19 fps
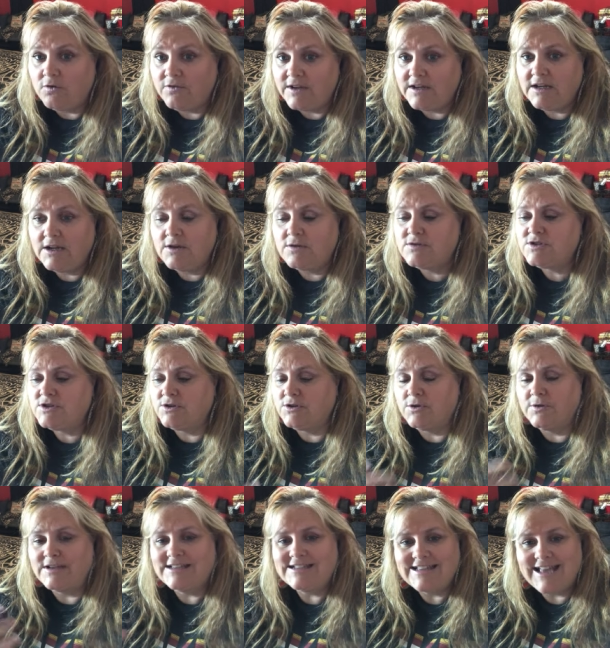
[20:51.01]
video so you know
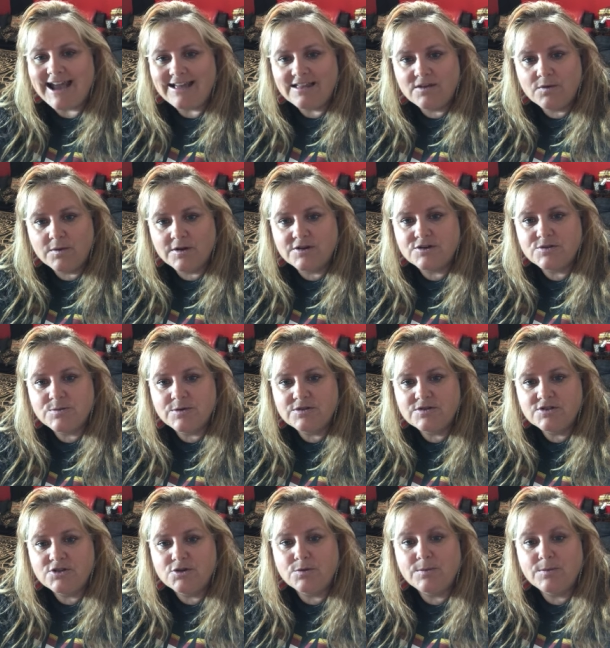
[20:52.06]
exactly what you're supposed to do.